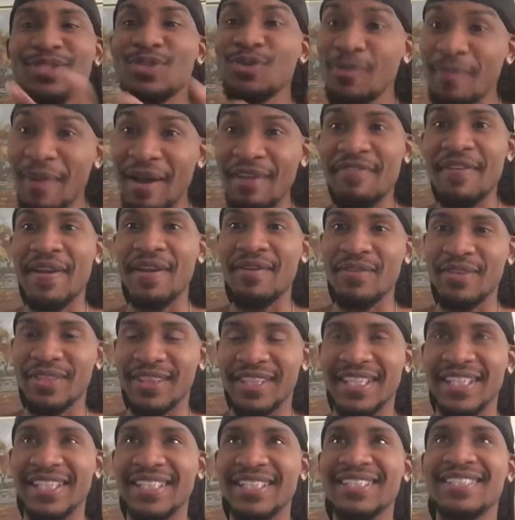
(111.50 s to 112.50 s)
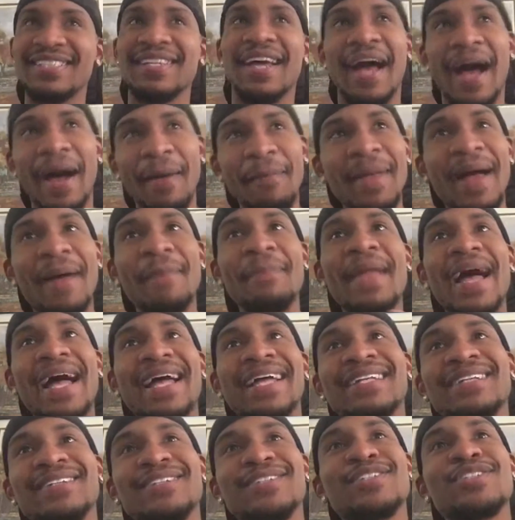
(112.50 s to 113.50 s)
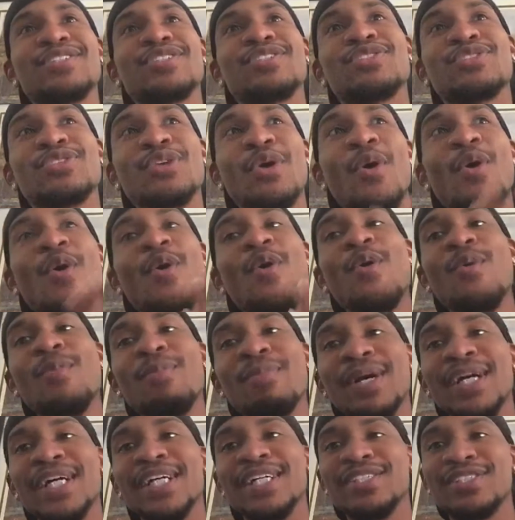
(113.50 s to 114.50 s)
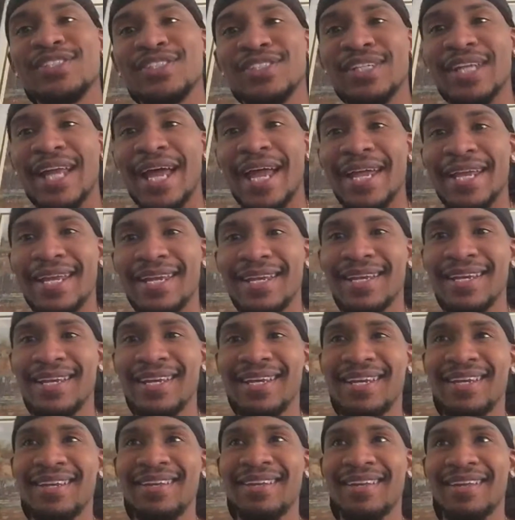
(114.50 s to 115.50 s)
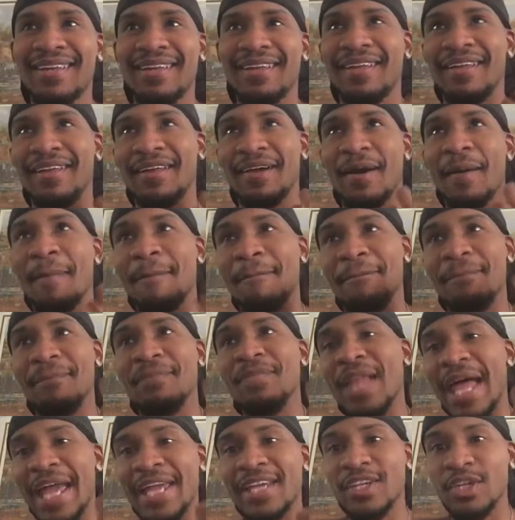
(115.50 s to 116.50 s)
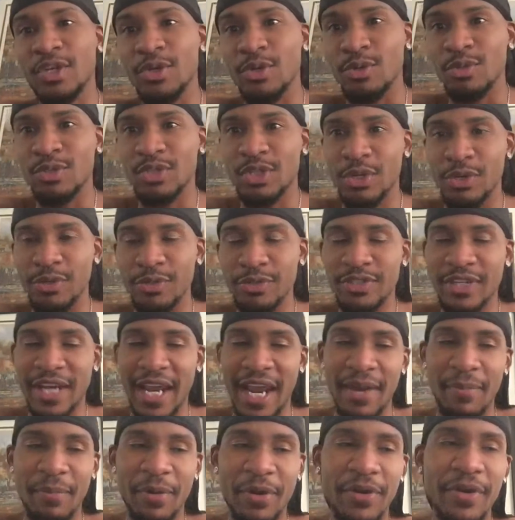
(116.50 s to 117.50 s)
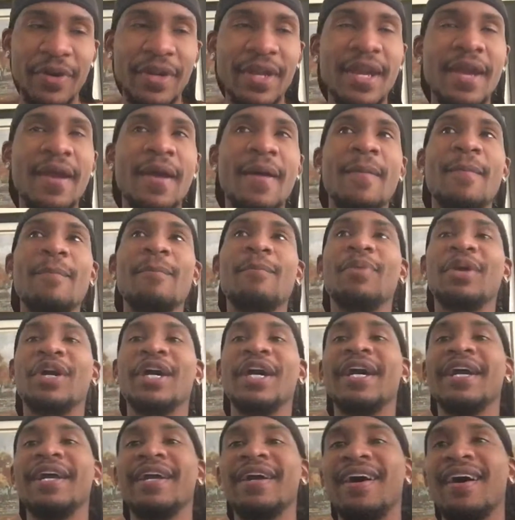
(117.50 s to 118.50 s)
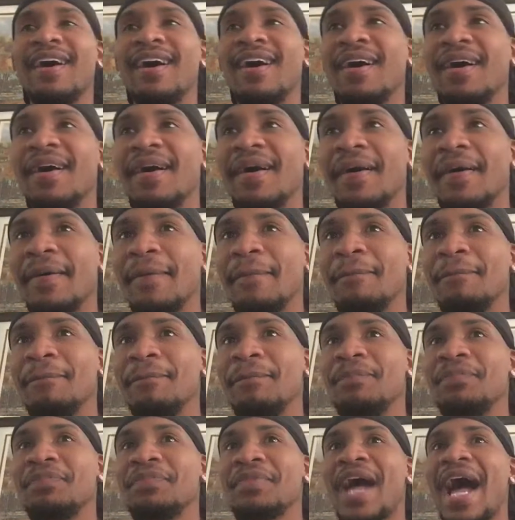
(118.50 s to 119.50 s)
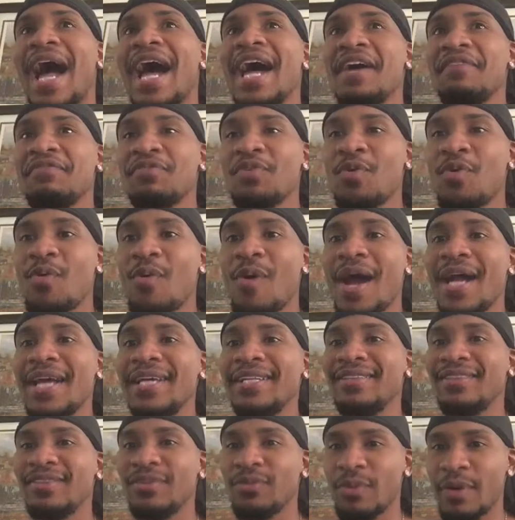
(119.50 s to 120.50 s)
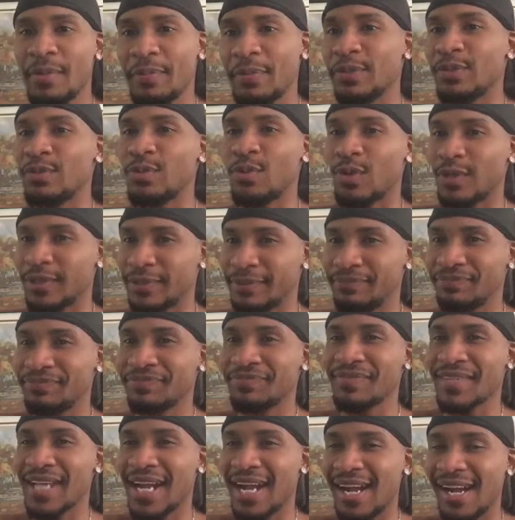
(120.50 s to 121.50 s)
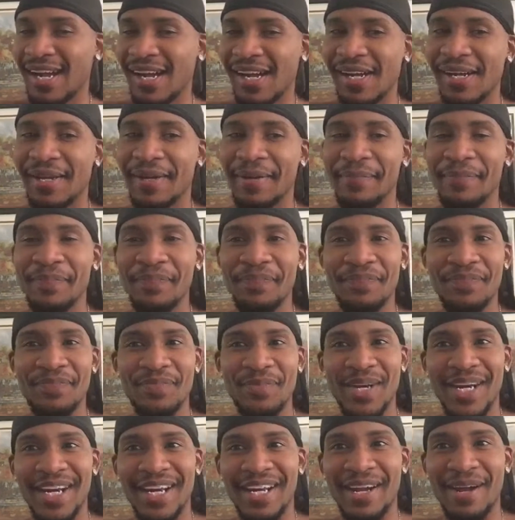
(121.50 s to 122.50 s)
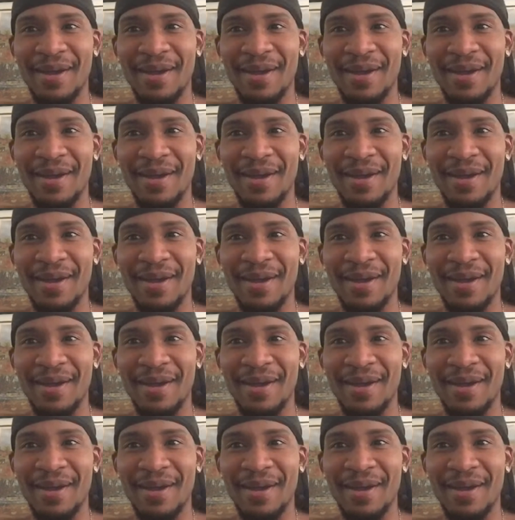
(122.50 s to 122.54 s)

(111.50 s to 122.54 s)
Two of my favorite things. I'm not so much like a huge gamer, but I have quite the repertoire when it